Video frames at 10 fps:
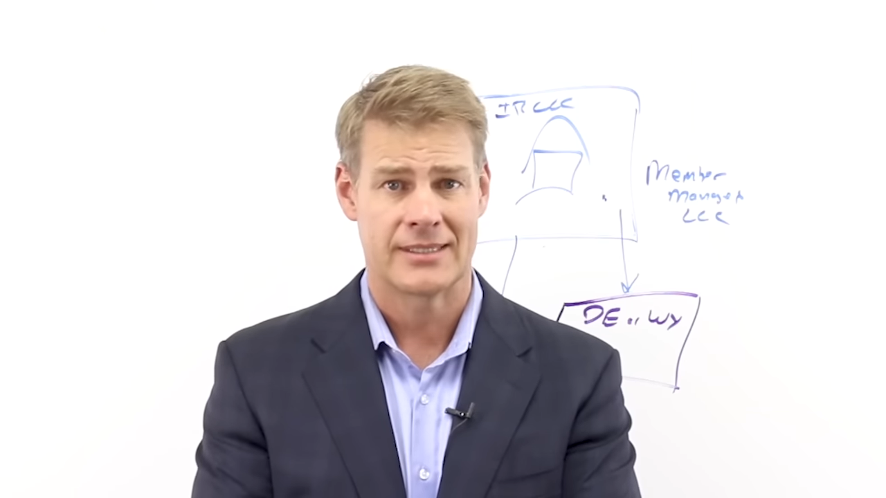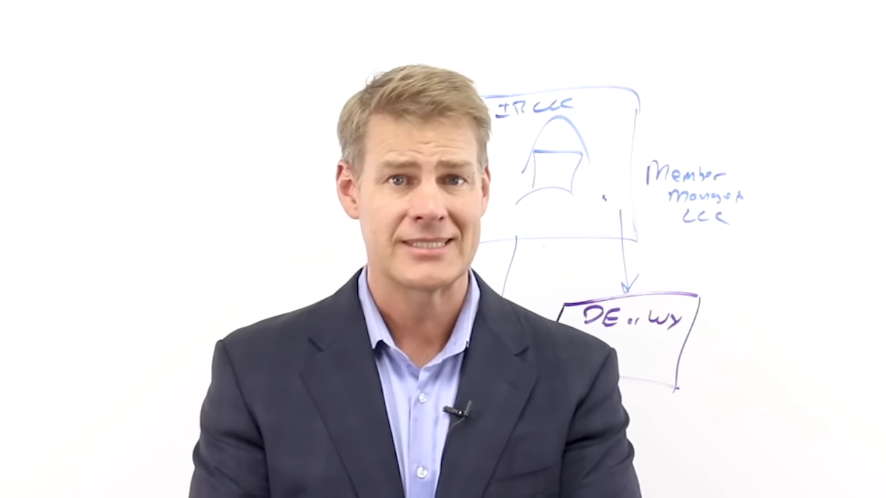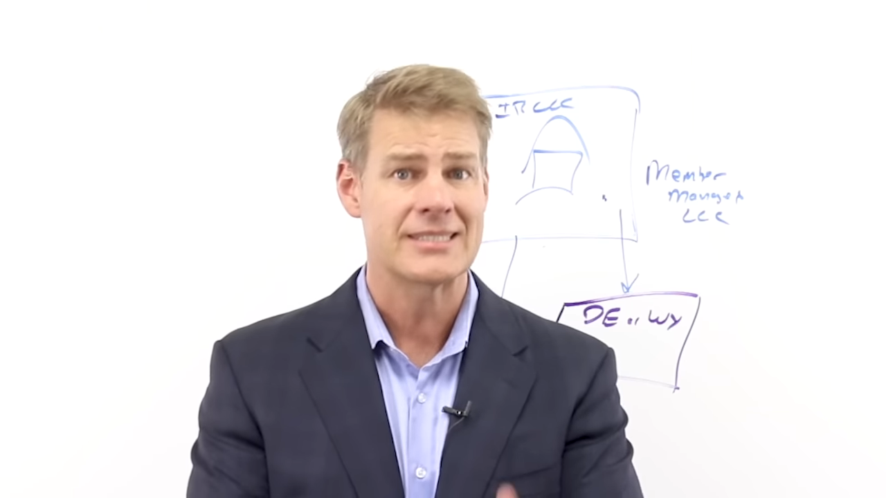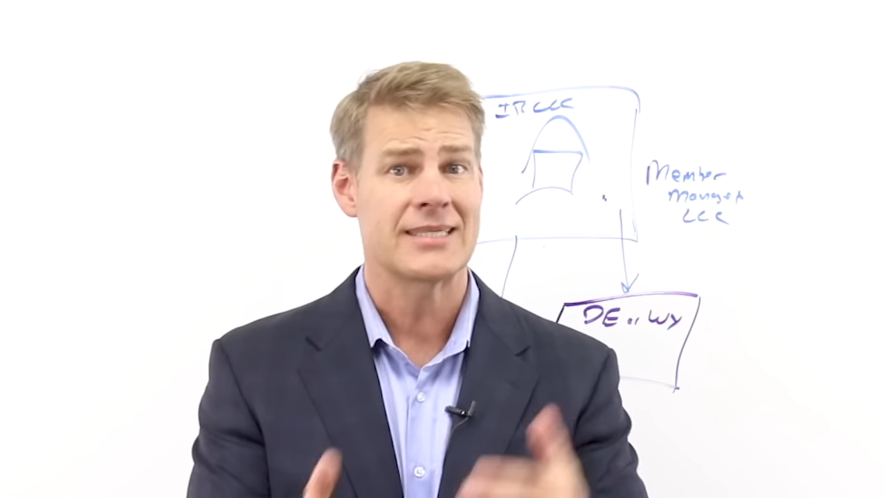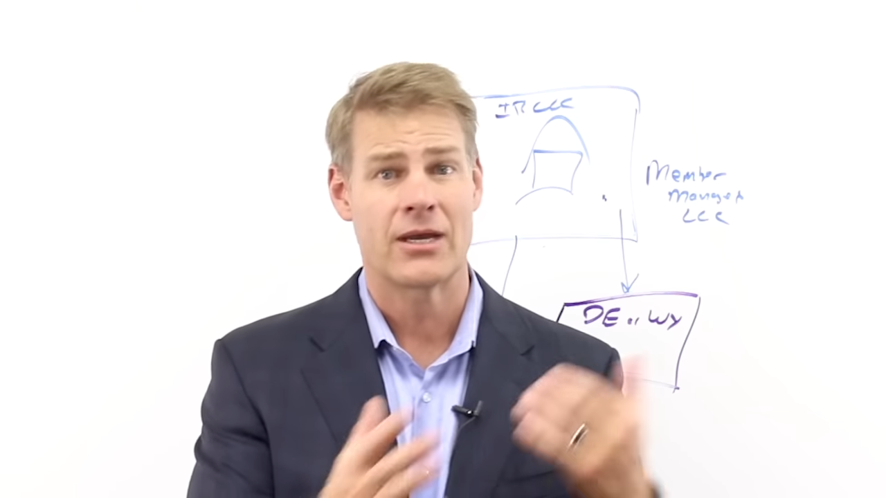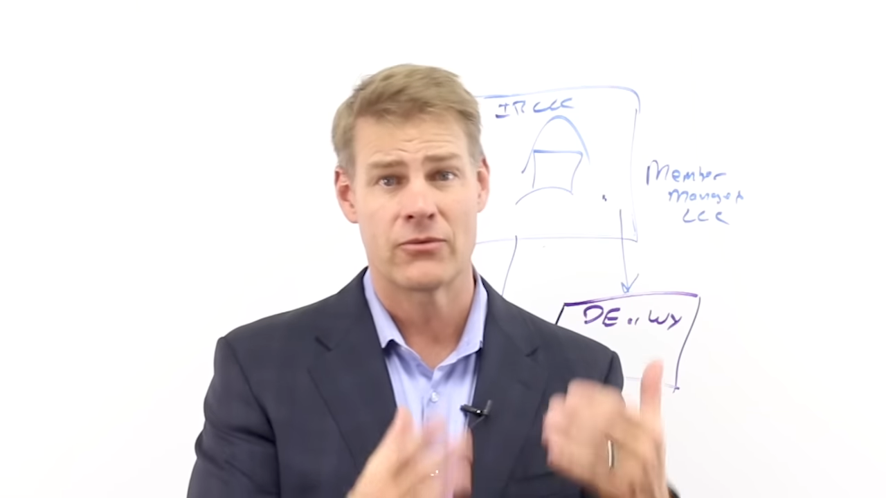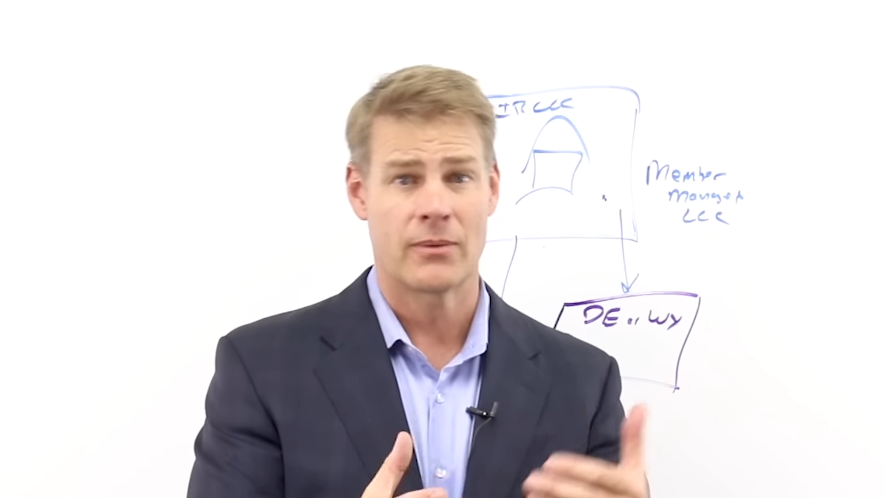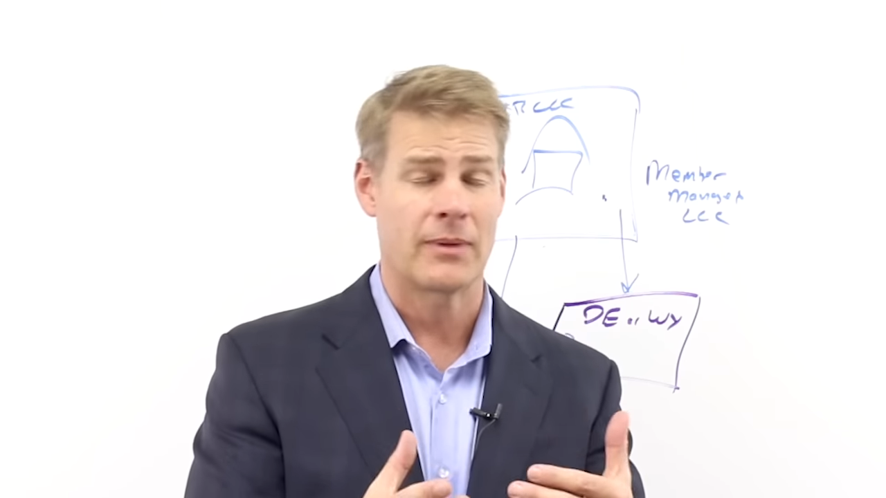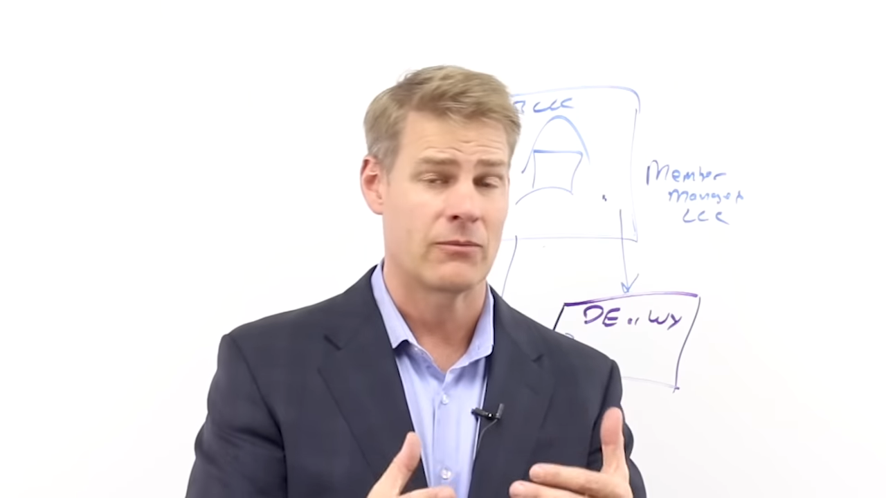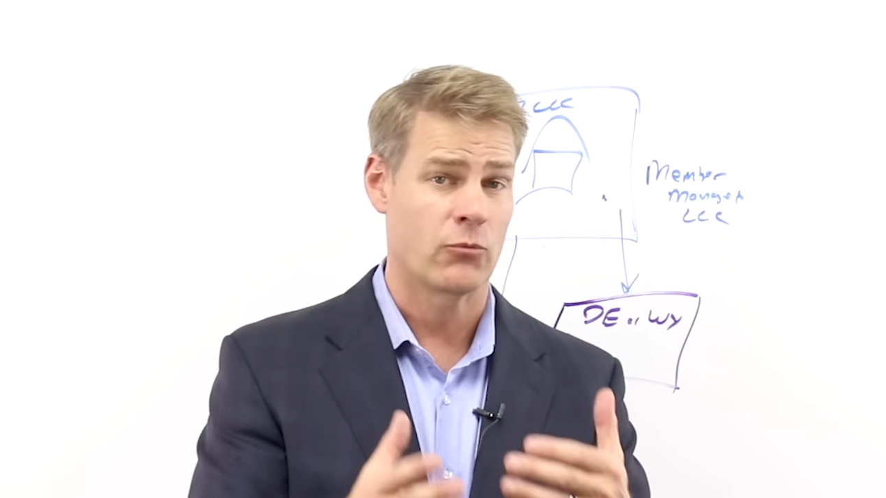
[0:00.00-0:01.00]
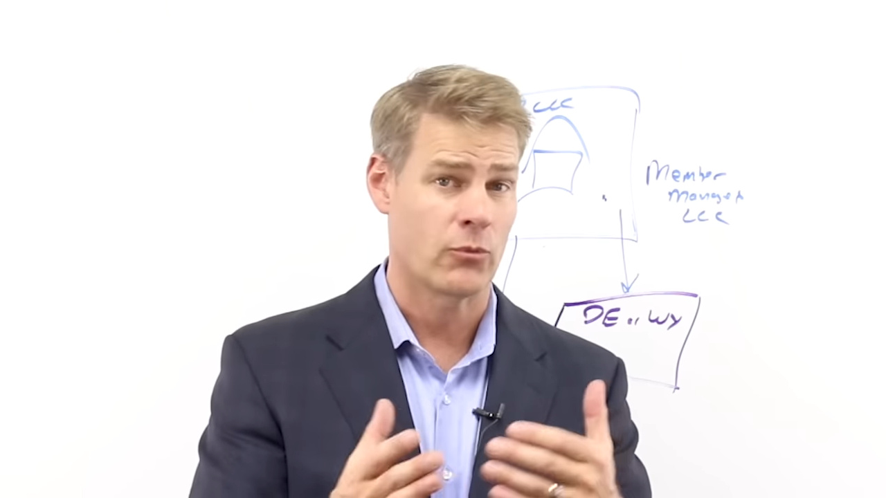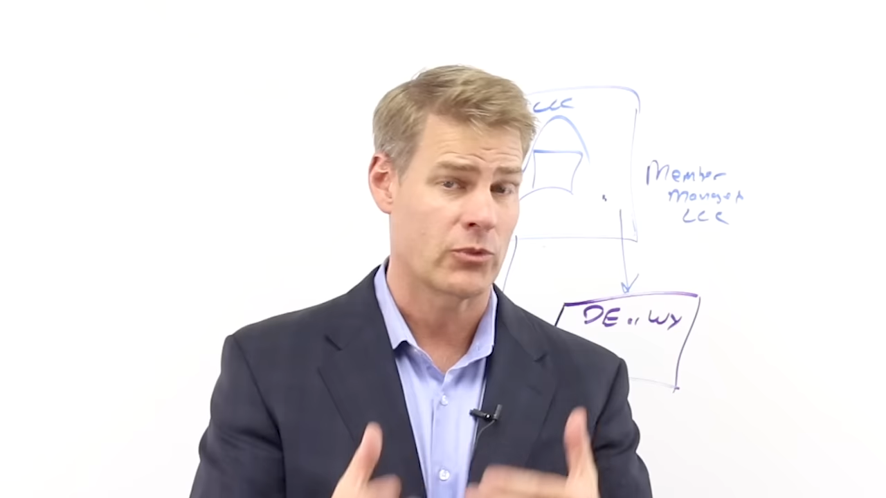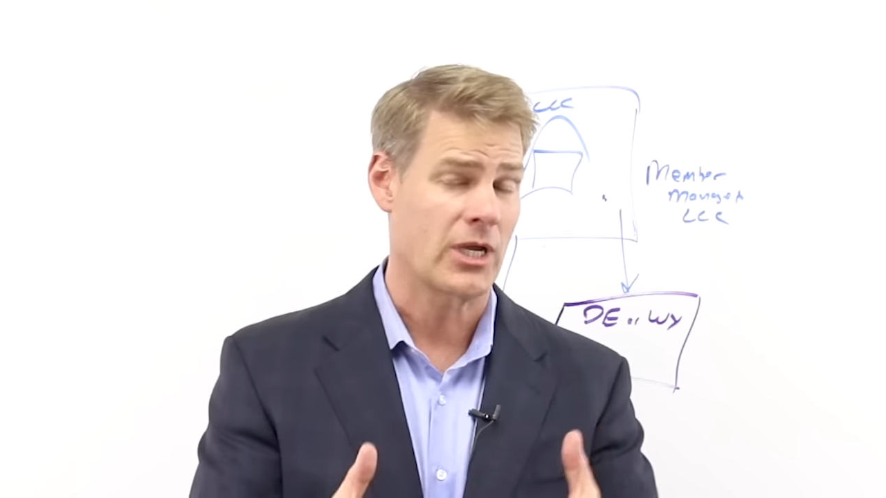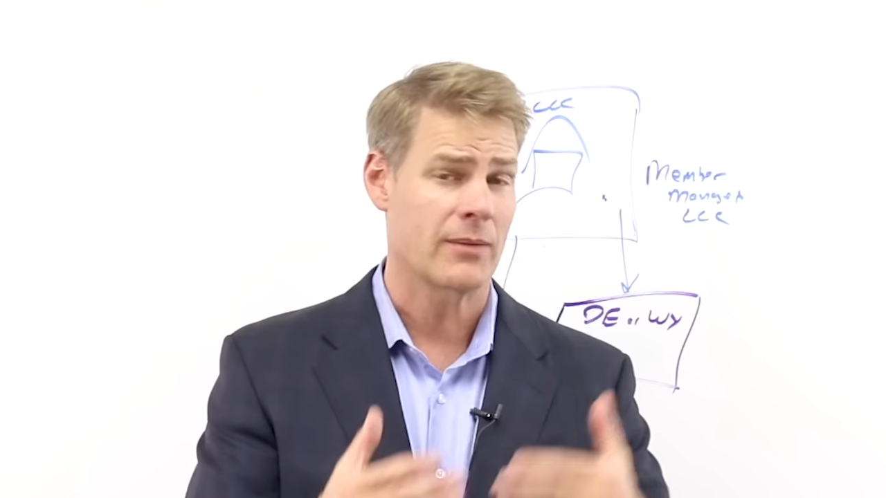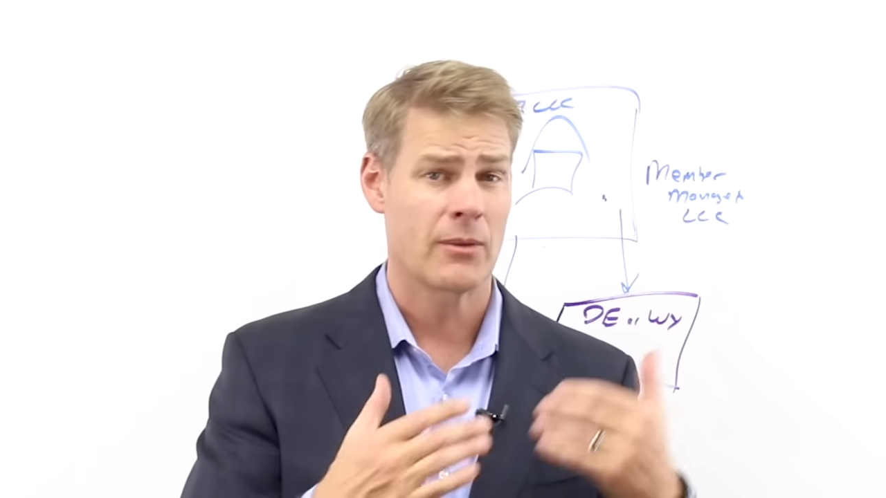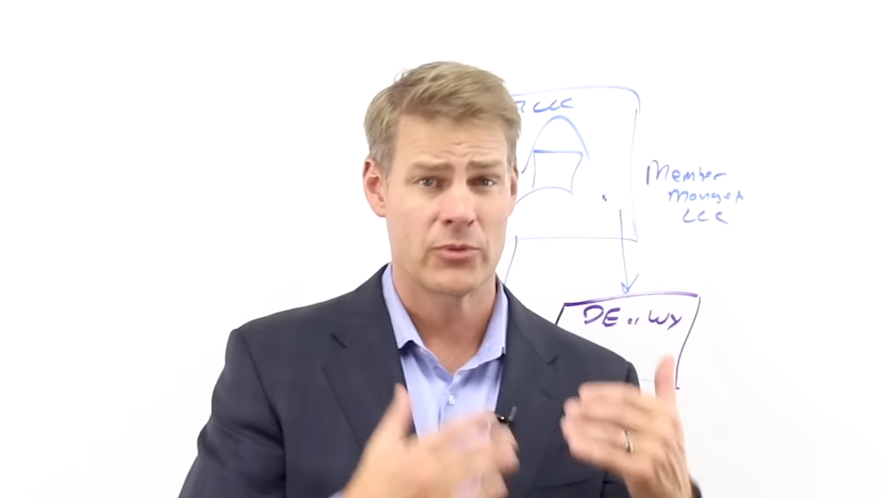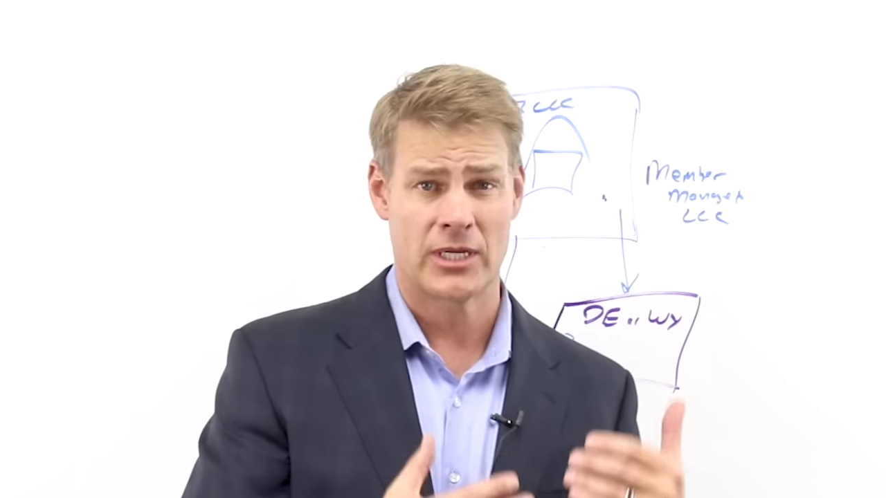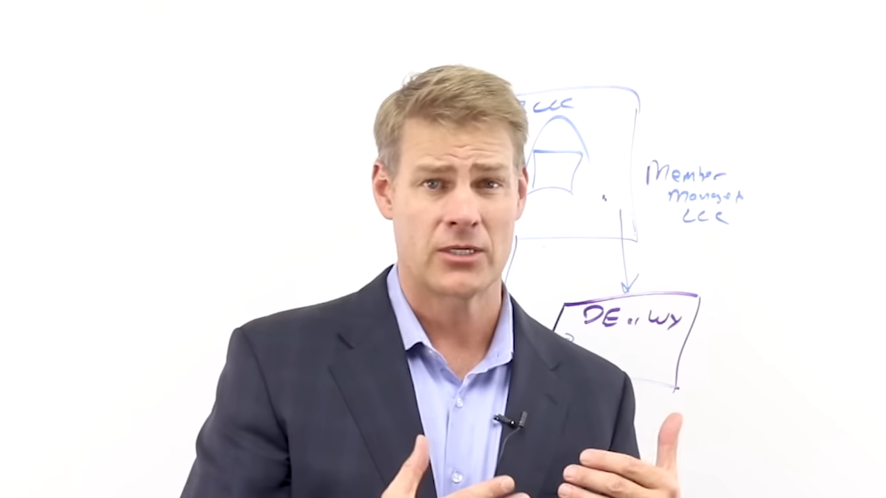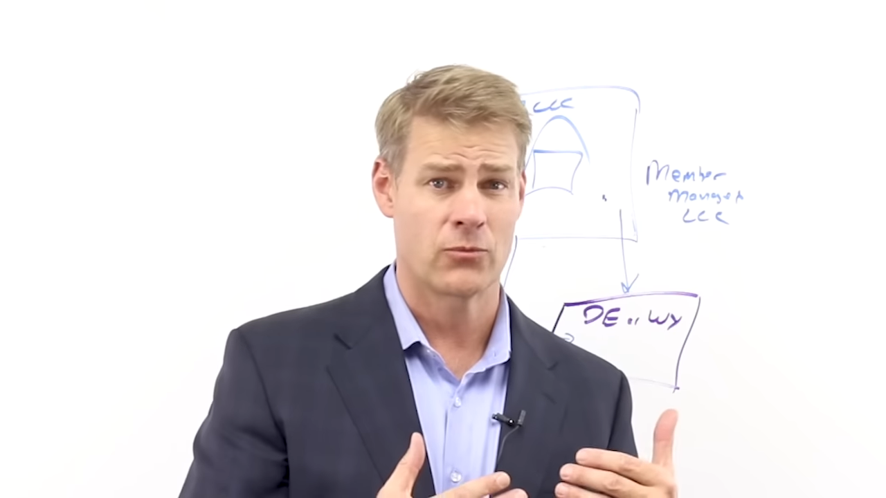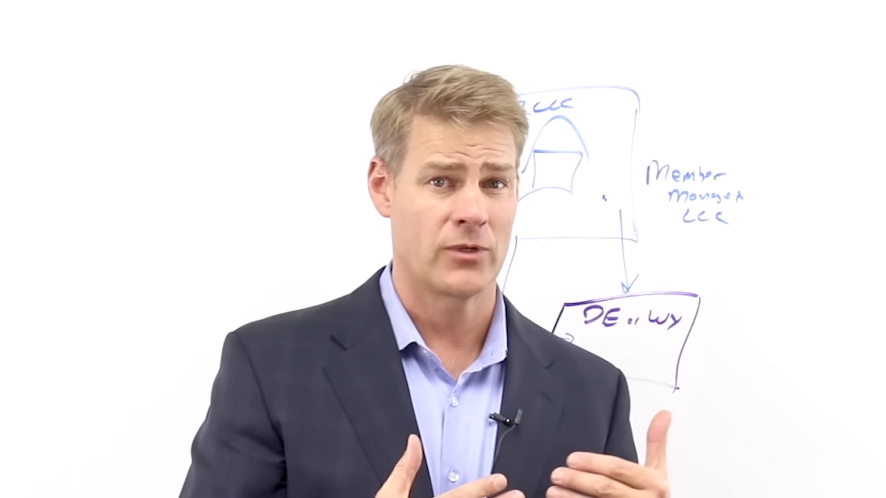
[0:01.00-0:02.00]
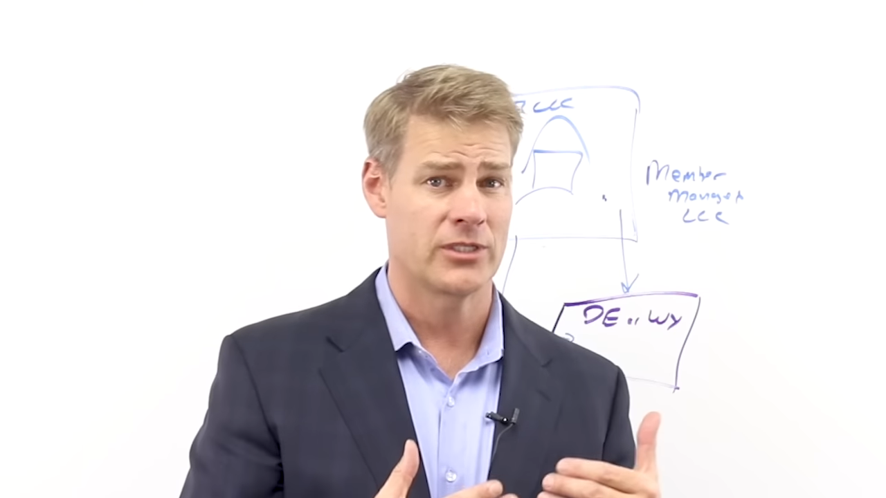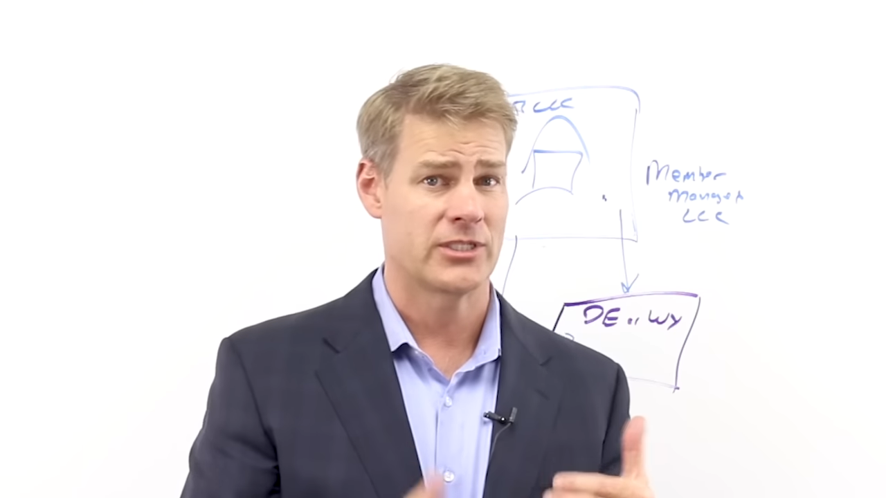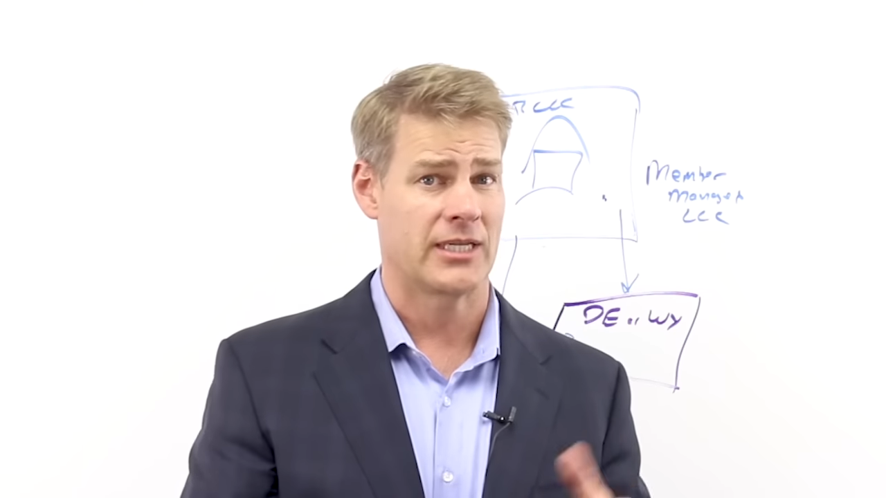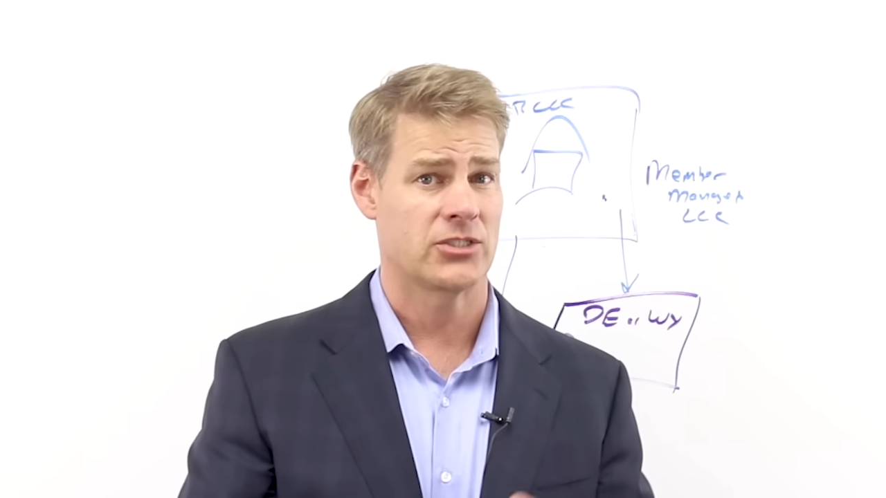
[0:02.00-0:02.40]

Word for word: this is how, I mean, when we're talking about protecting real estate,